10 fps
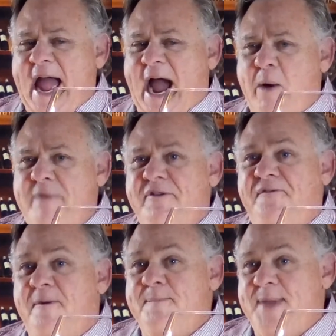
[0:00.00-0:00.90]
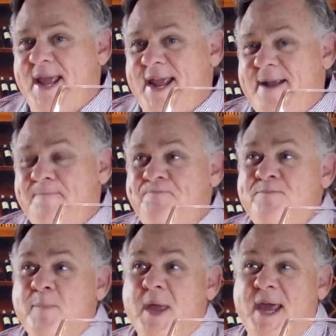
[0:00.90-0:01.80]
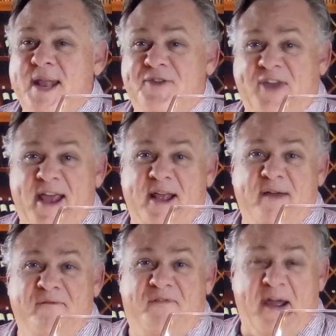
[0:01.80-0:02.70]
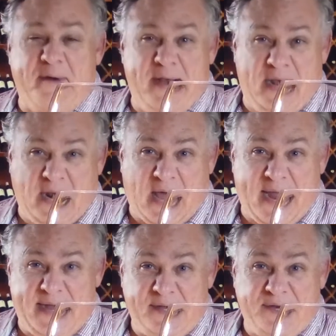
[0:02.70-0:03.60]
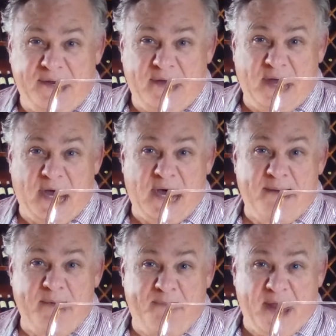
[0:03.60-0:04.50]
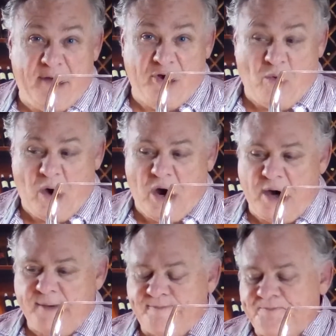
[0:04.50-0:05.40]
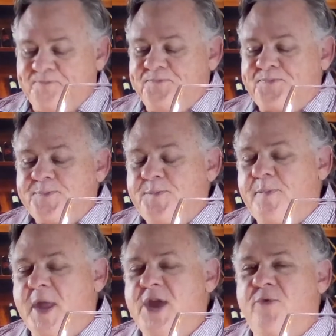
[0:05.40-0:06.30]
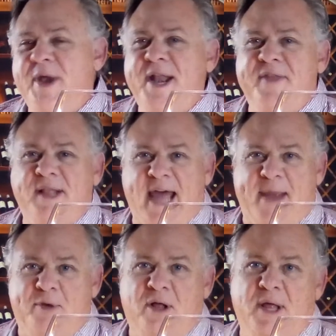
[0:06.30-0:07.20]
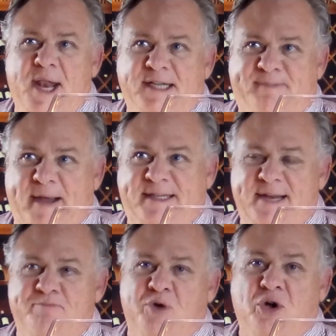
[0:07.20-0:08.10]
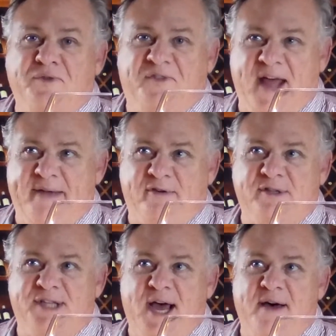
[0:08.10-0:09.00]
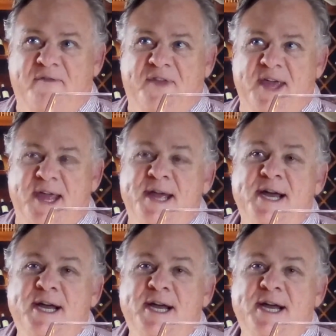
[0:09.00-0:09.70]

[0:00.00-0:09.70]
However, for me, it is a very light Pinot Noir. And reading the label and expecting bold flavors of the,